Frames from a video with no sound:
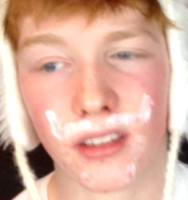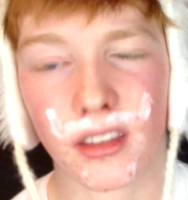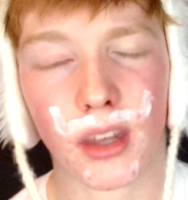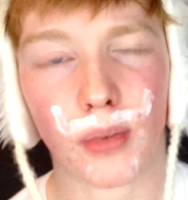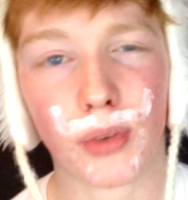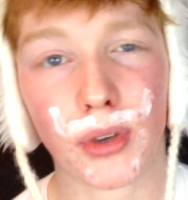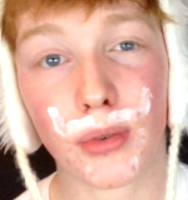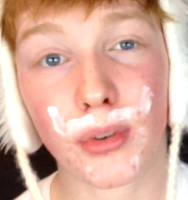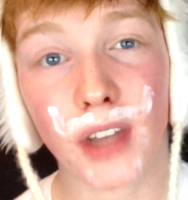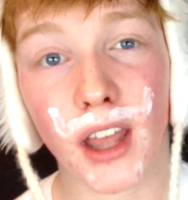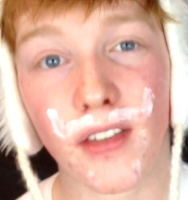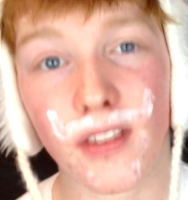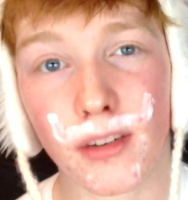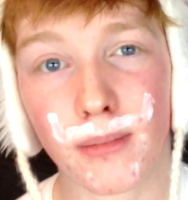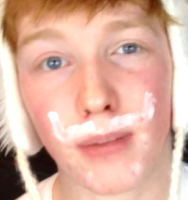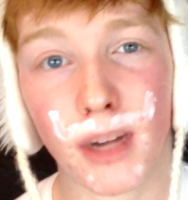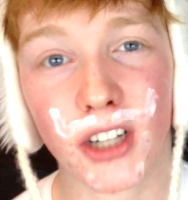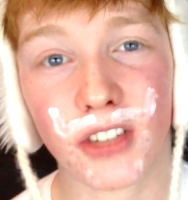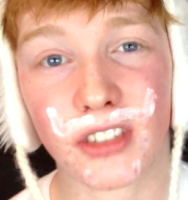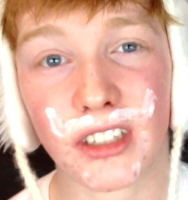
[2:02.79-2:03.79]
then we would have a
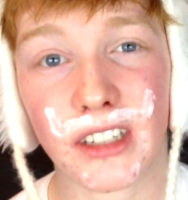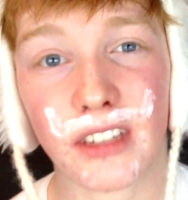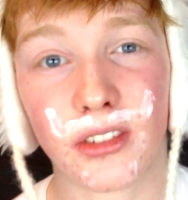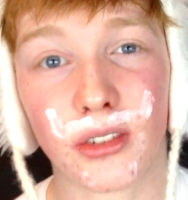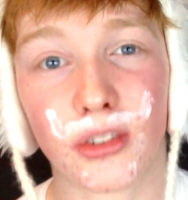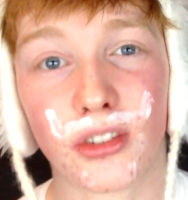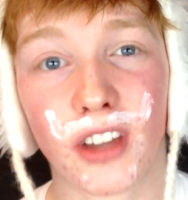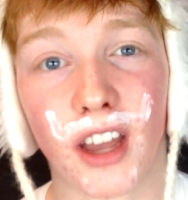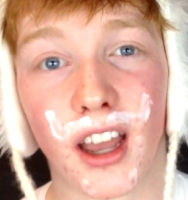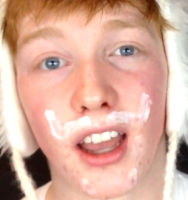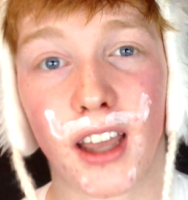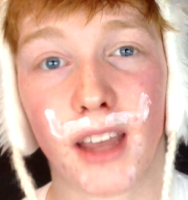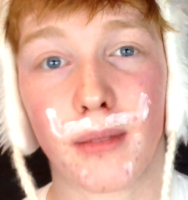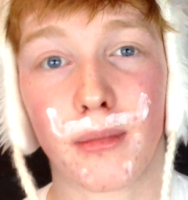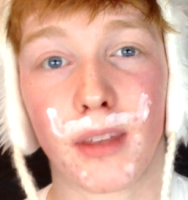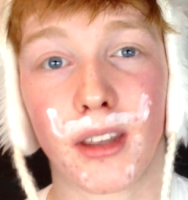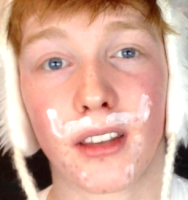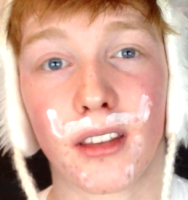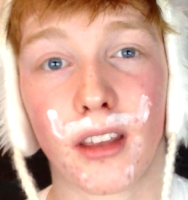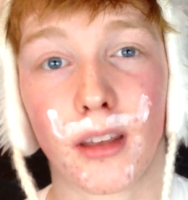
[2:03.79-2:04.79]
much easier
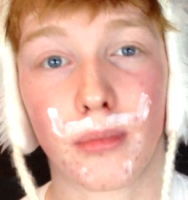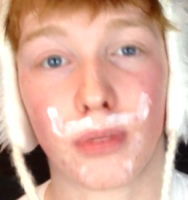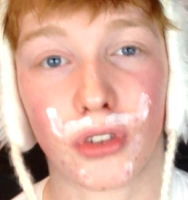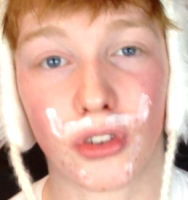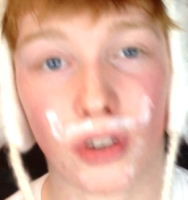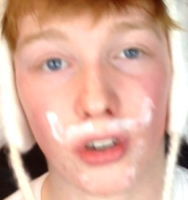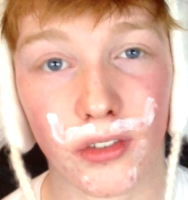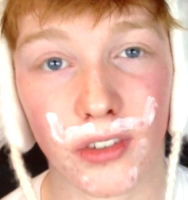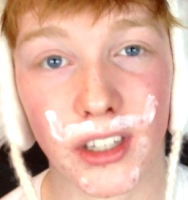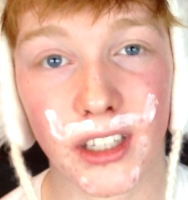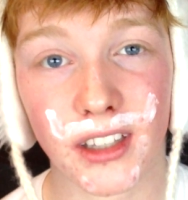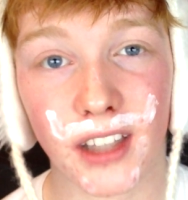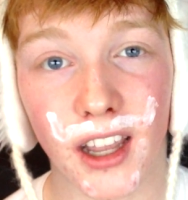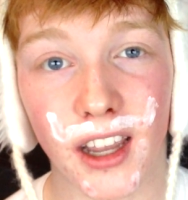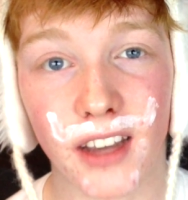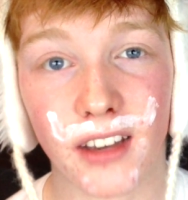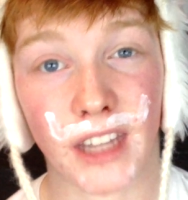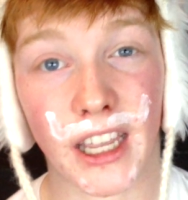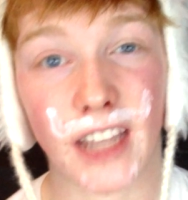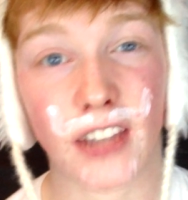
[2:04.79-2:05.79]
time observing
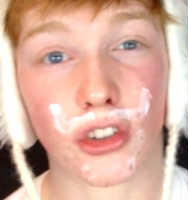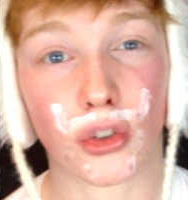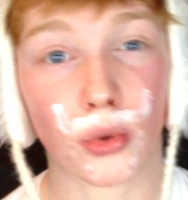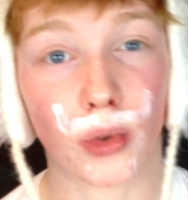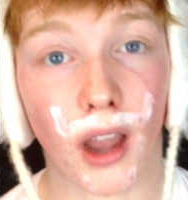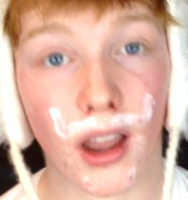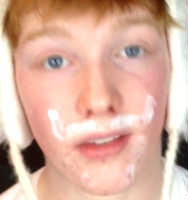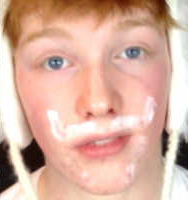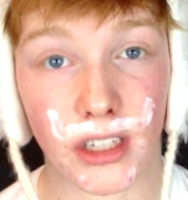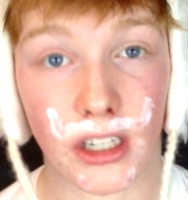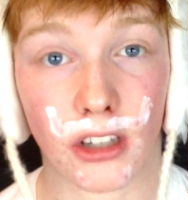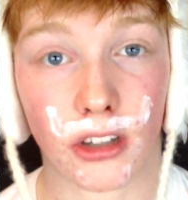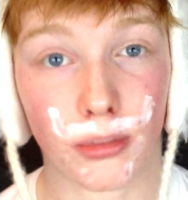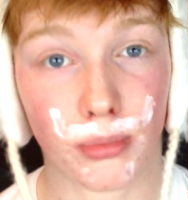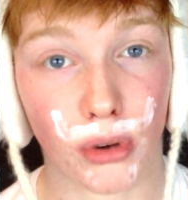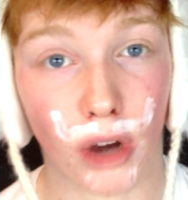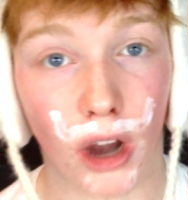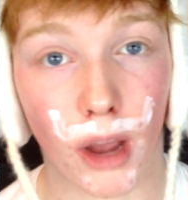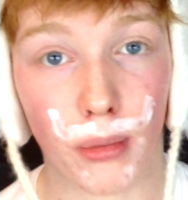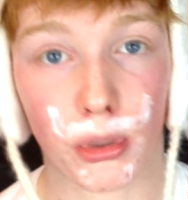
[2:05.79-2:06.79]
light and deriving its
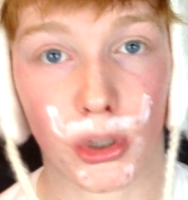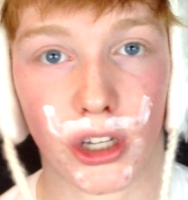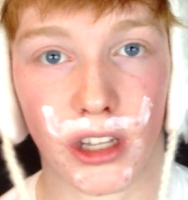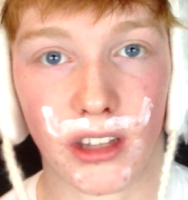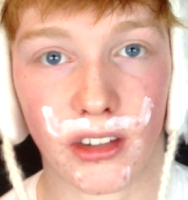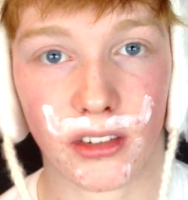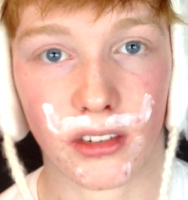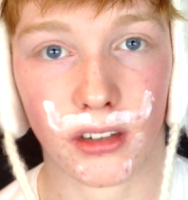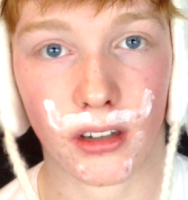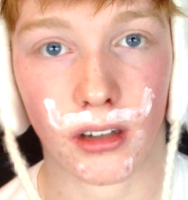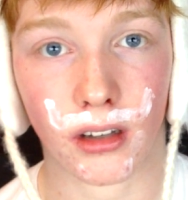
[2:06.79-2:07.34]
properties.